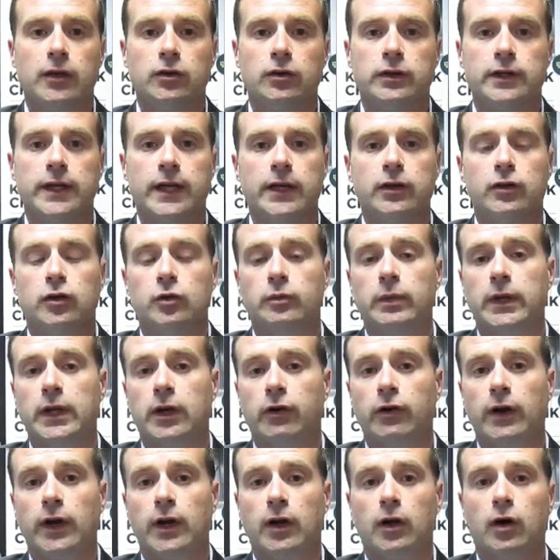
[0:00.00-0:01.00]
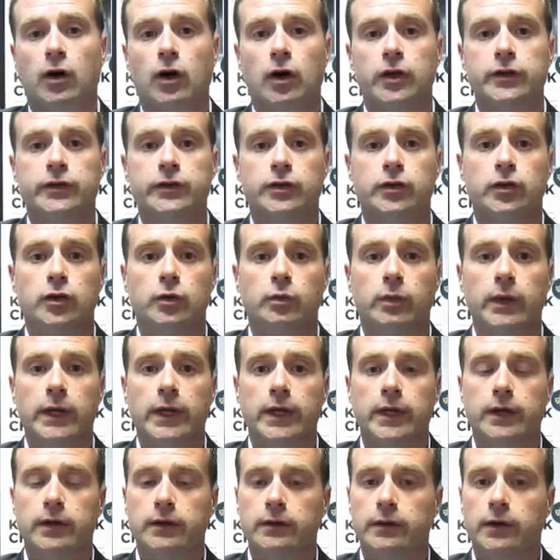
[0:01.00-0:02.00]
Your debt could be credit cards, it could be
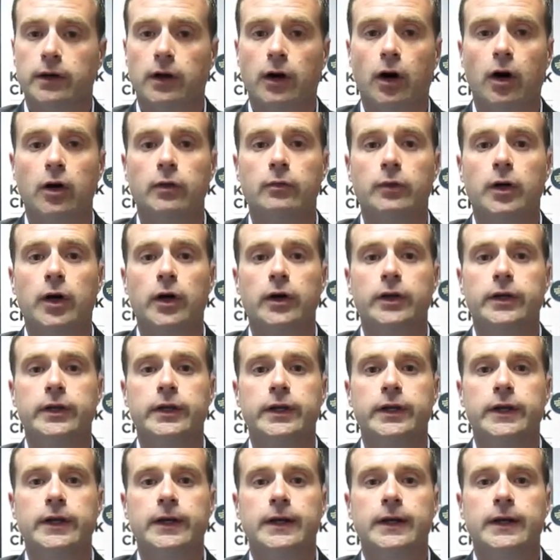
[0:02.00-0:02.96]
a home loan.